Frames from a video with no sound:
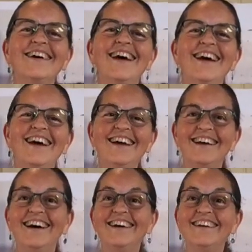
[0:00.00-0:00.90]
It's now
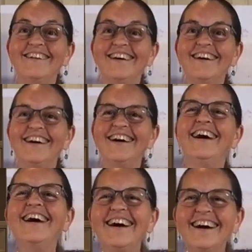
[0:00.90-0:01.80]
5-4 or
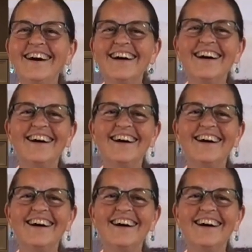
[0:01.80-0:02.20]
4-4.